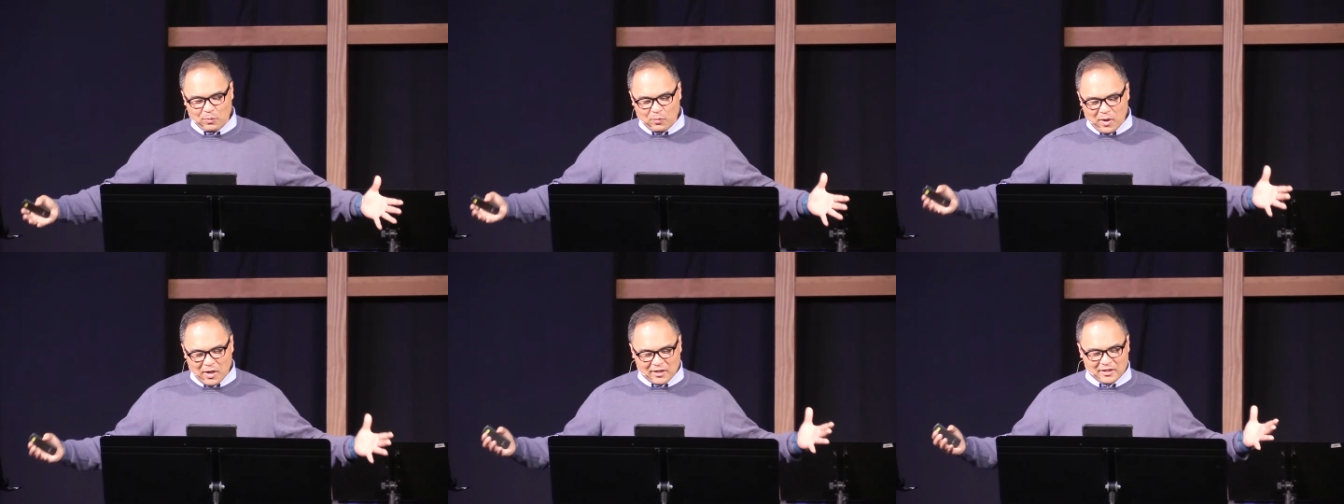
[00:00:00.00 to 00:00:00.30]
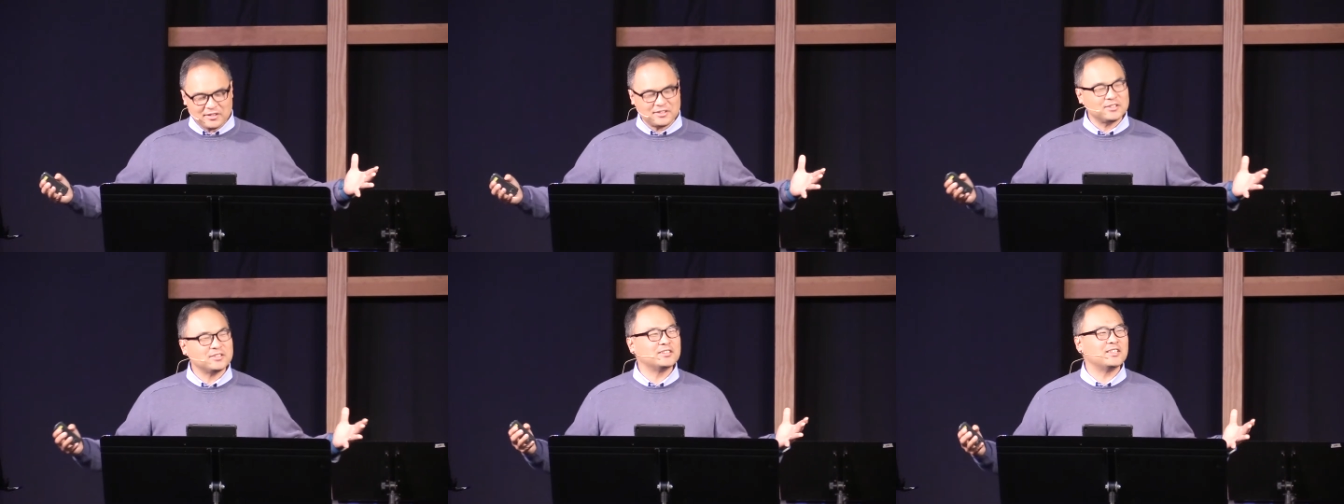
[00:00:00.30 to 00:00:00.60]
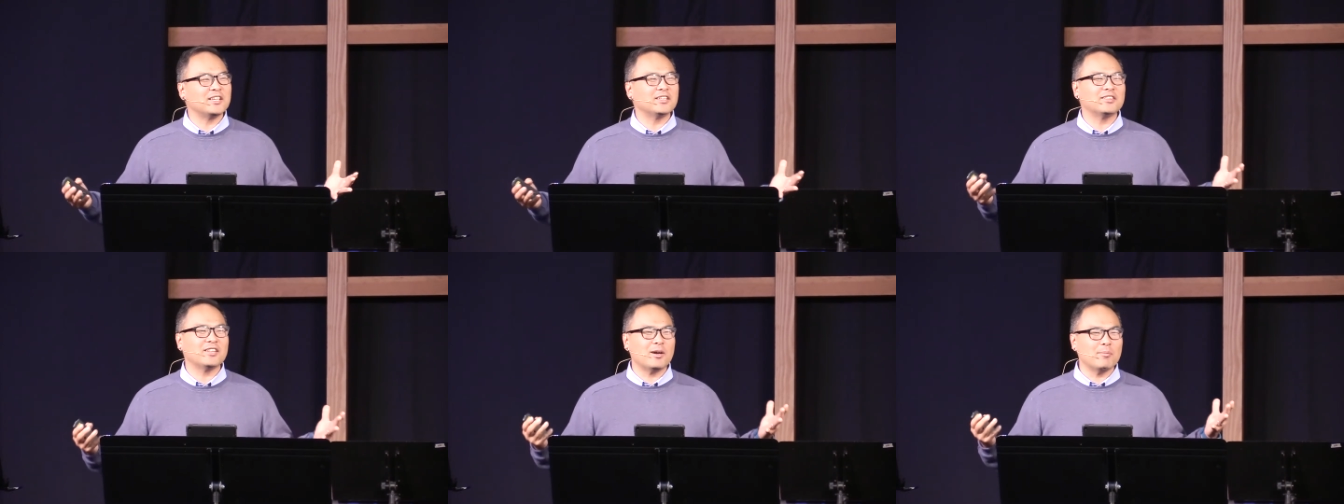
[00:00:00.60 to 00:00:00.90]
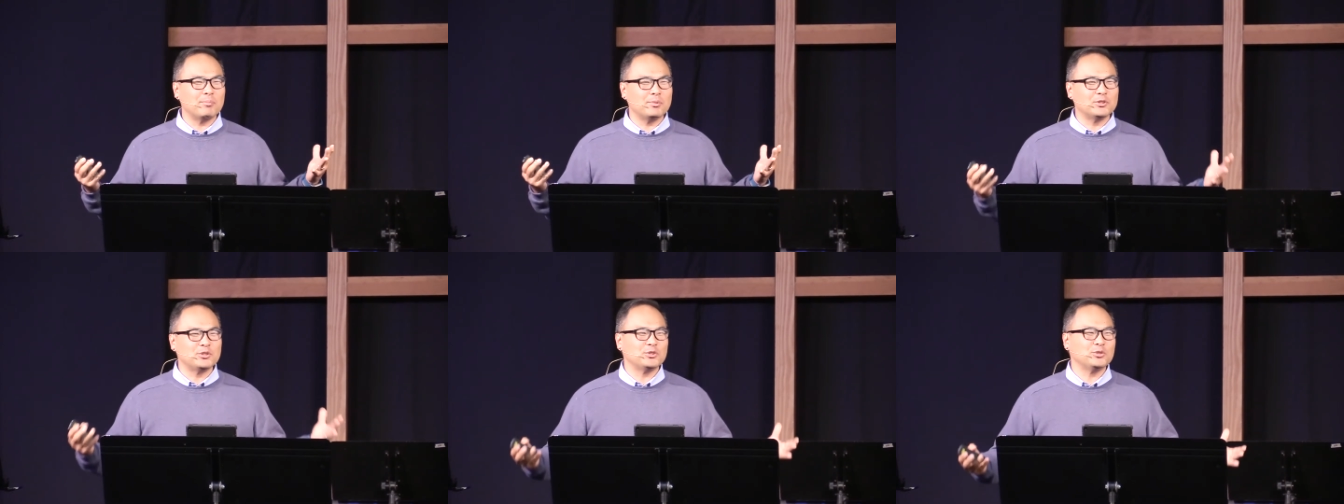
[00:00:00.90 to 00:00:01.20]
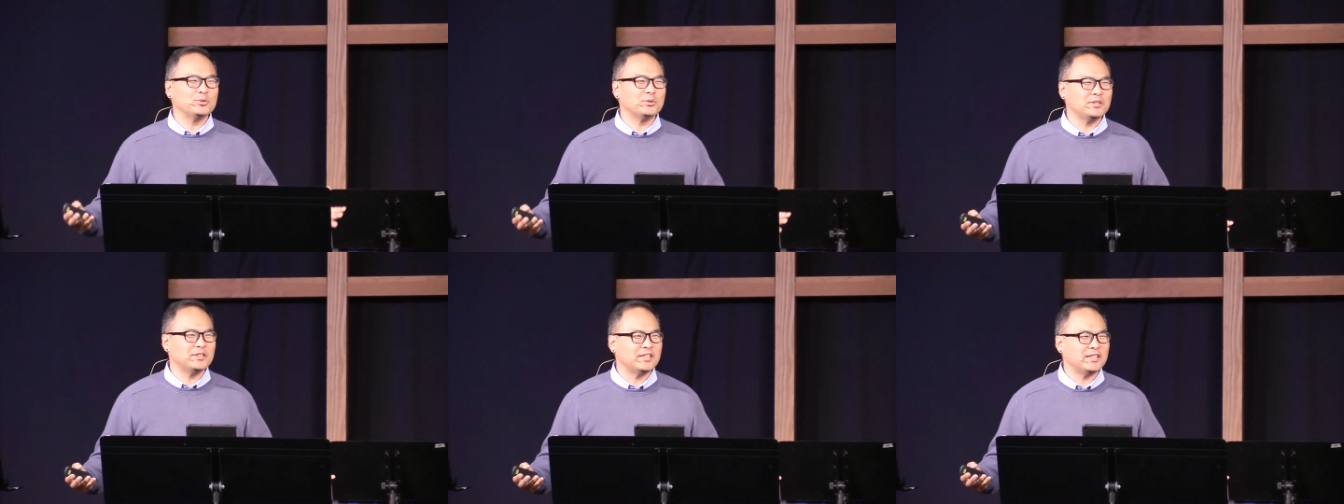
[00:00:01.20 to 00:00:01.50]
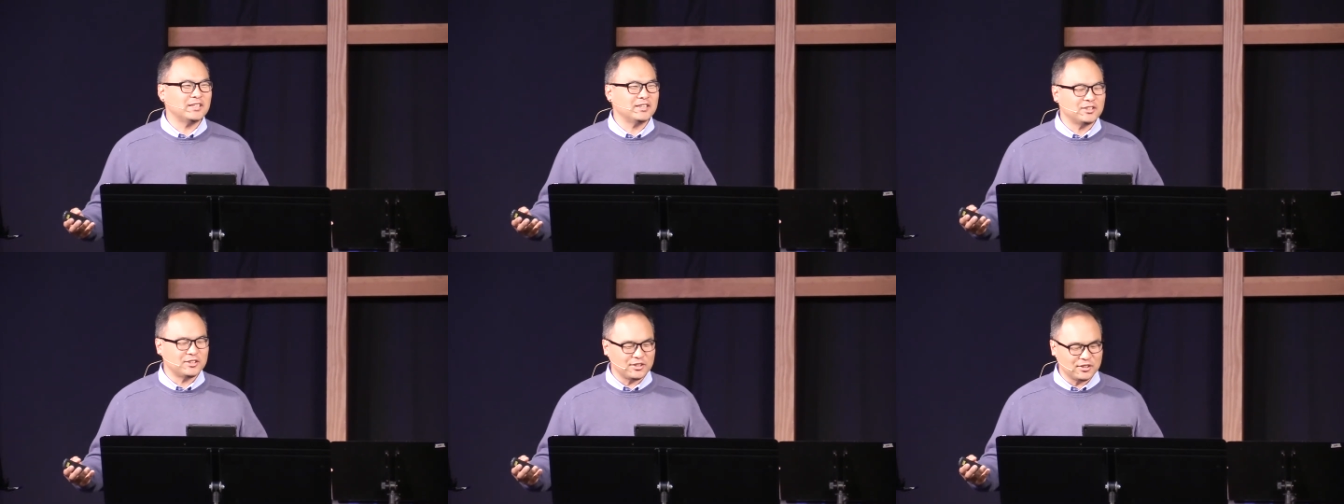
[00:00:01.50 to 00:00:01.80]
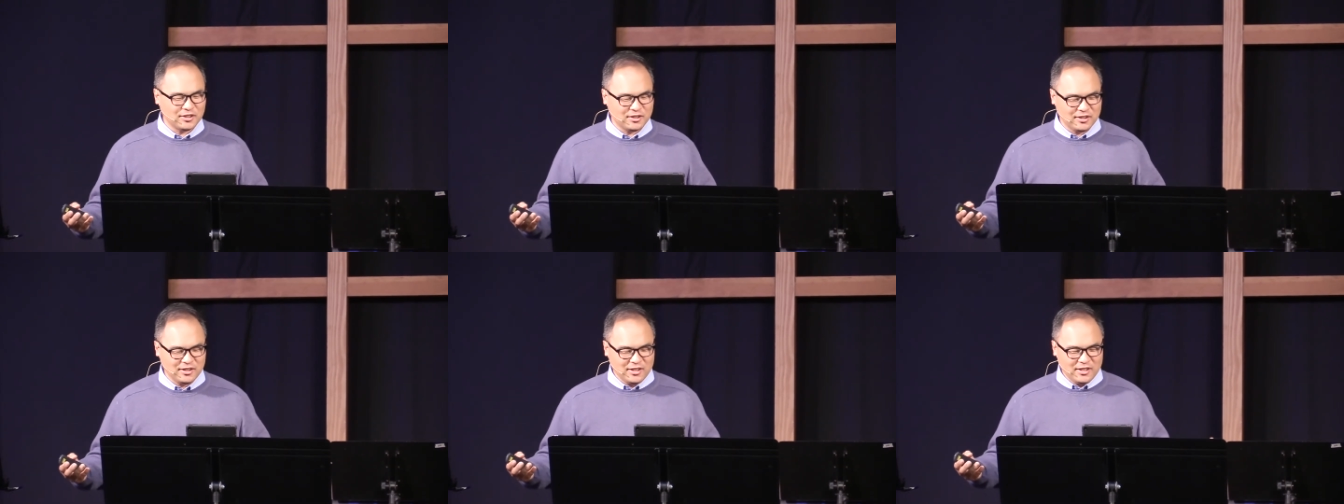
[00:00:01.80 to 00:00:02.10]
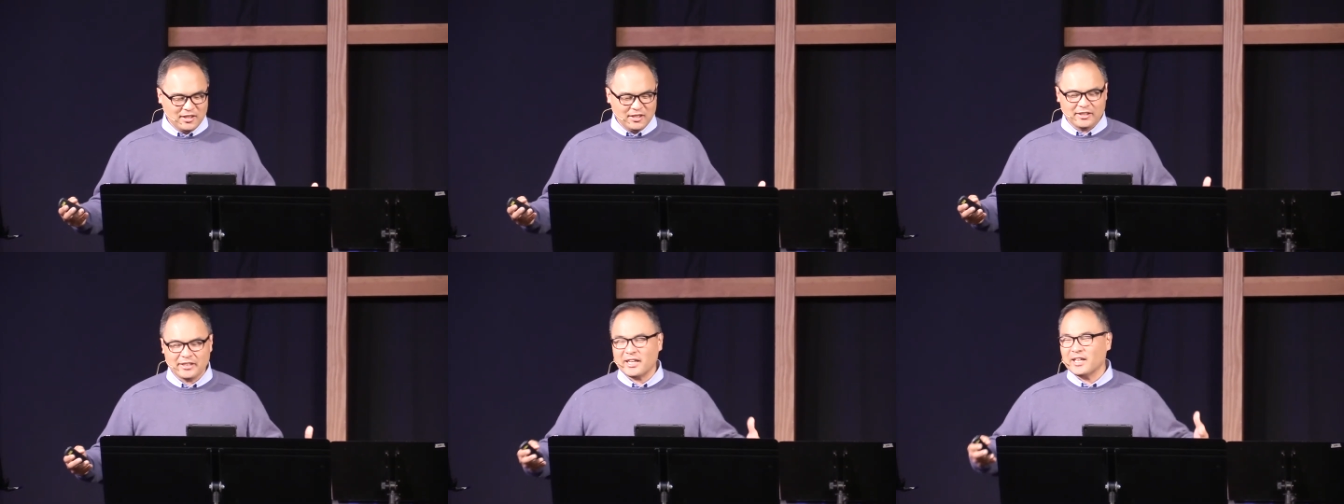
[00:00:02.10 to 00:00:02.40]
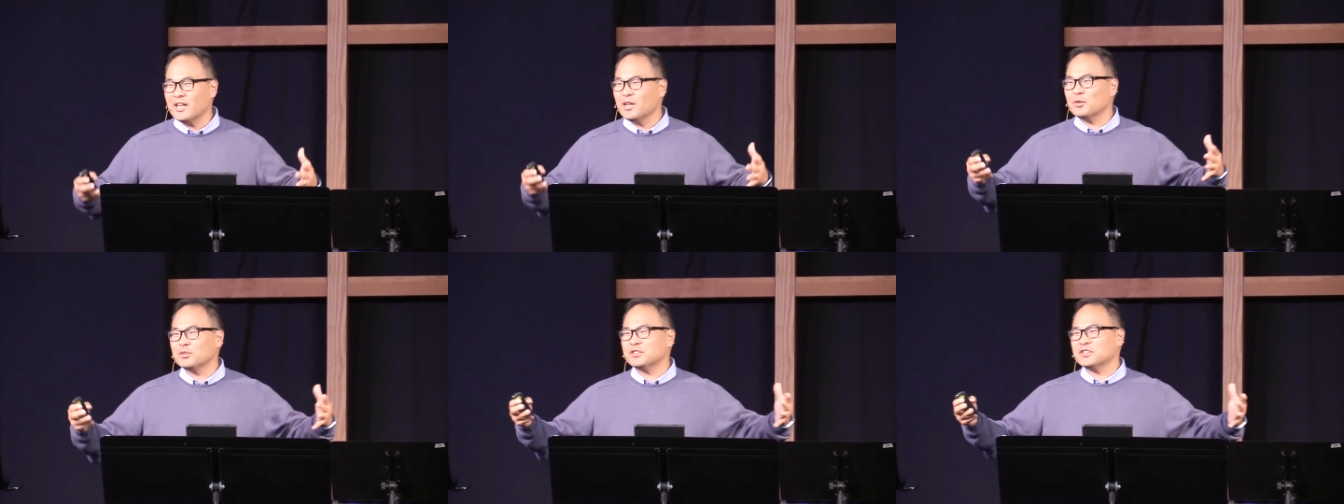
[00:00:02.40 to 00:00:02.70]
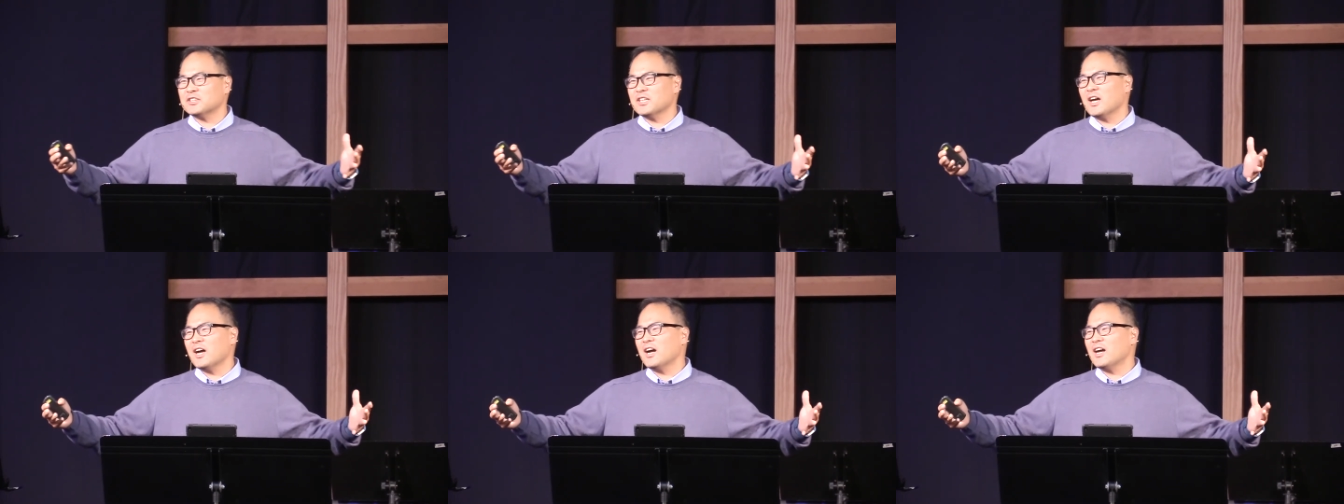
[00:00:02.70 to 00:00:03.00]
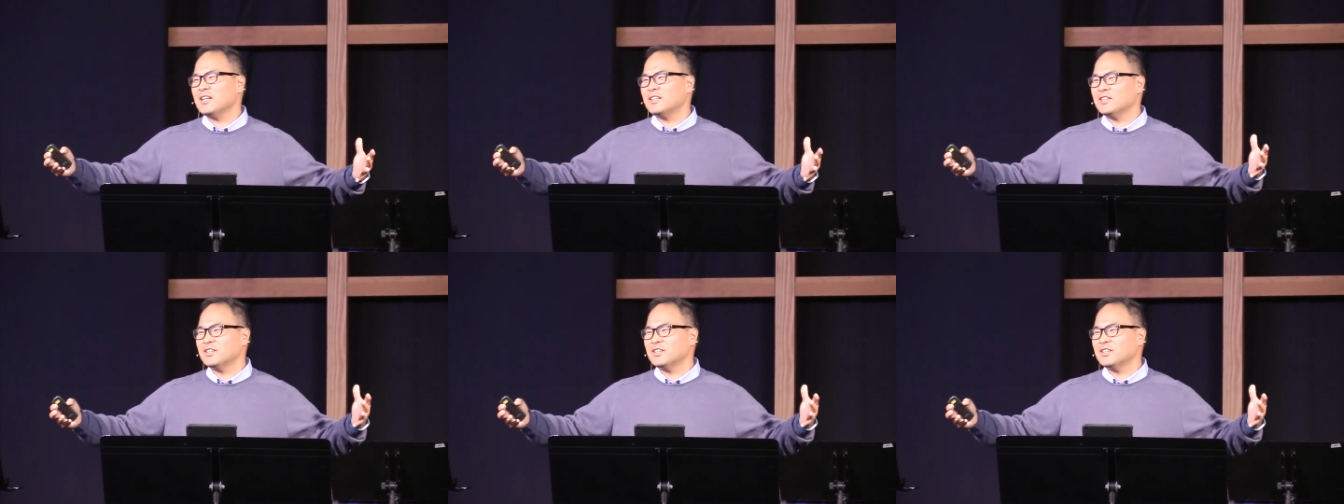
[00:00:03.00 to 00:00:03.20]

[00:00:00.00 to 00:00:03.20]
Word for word: wanted to take the opportunity to get outside,